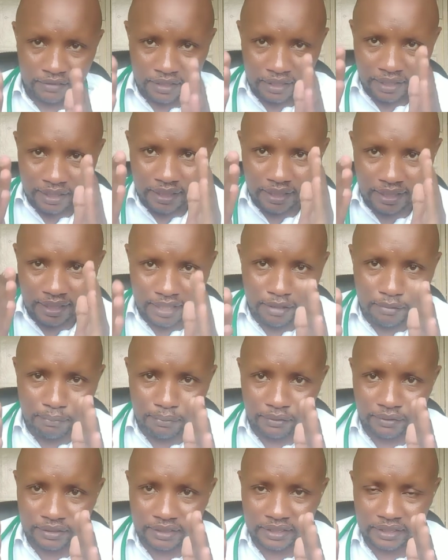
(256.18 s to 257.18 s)
any
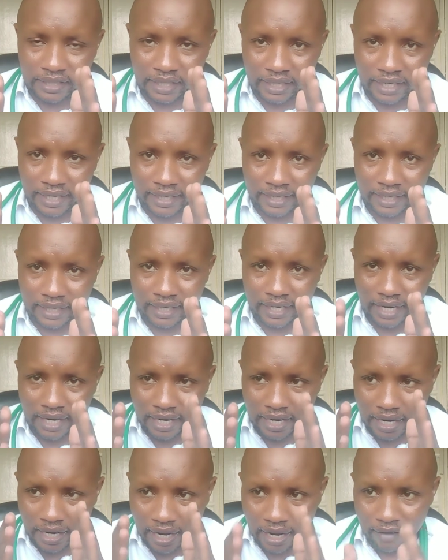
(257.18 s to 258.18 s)
procedure like
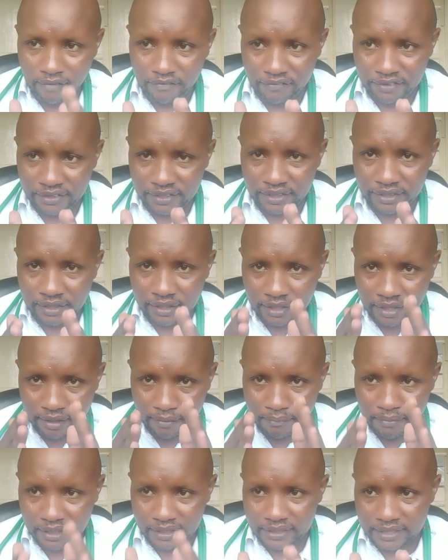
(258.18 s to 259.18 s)
having a
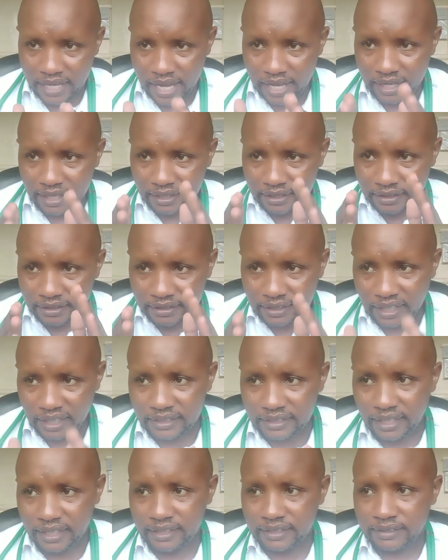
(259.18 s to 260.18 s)
major
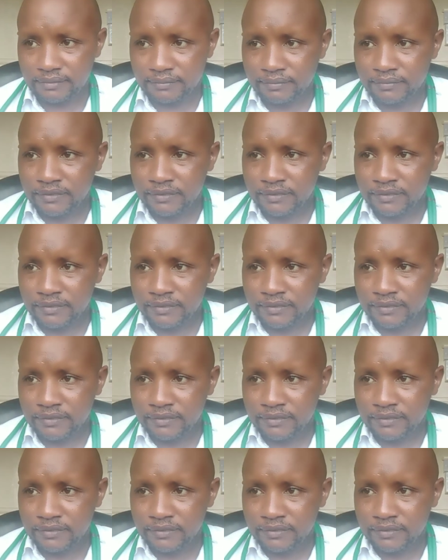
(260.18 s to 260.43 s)
surgery.